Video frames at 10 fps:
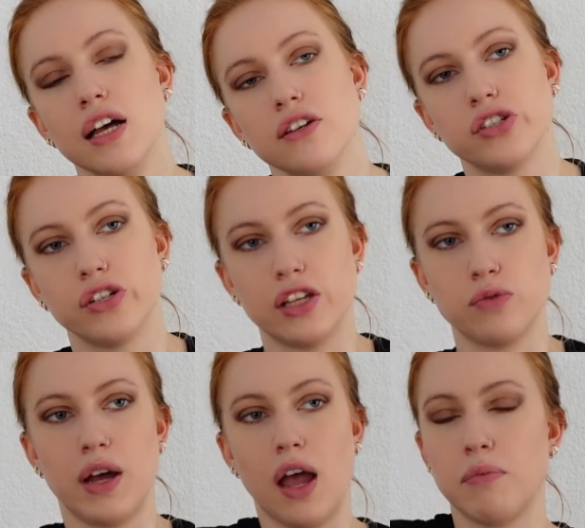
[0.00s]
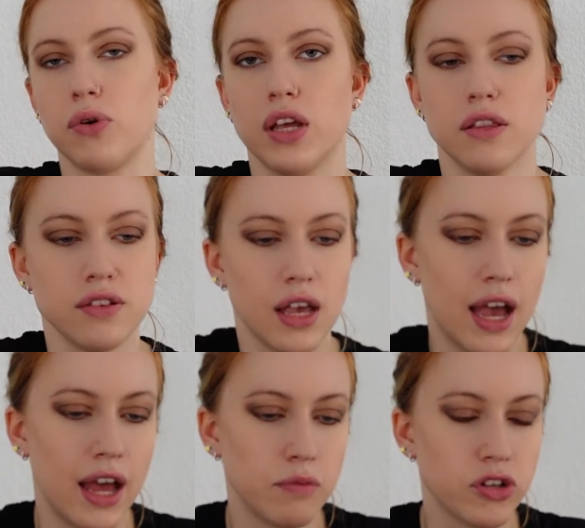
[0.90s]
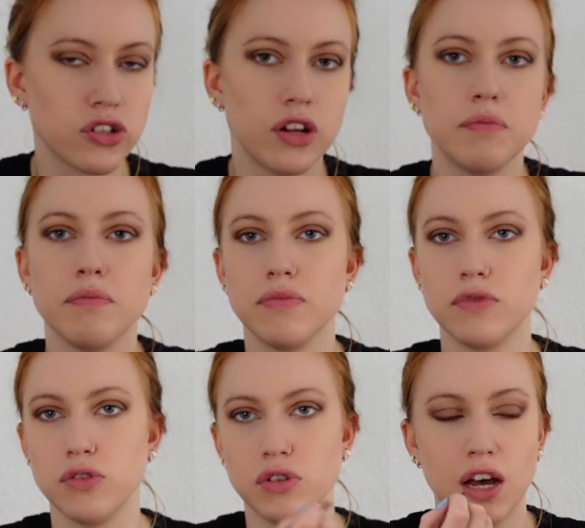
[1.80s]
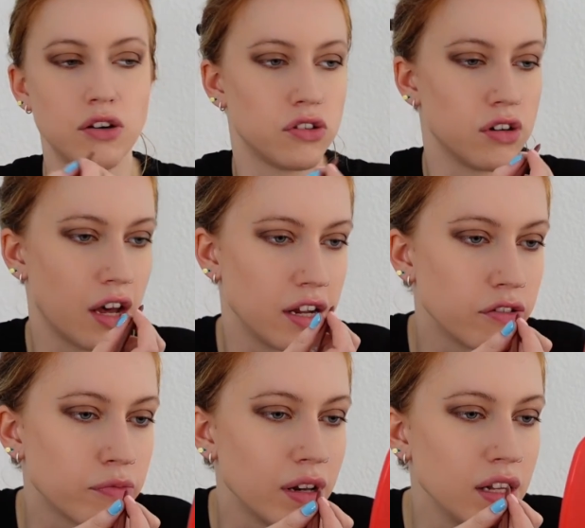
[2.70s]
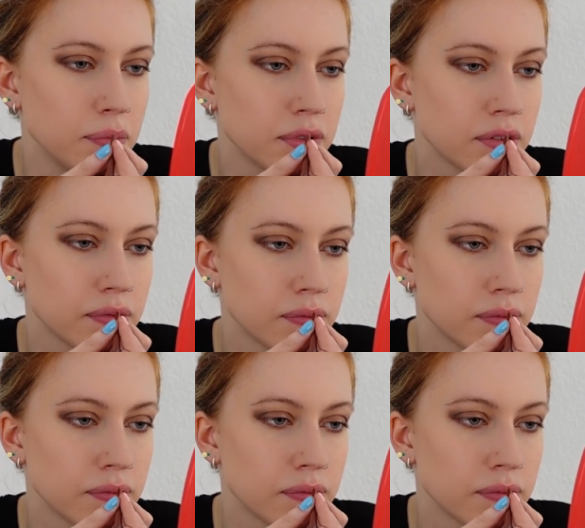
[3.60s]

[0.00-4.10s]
so that's why I bought it. And I'm just gonna do the outer line of my lips,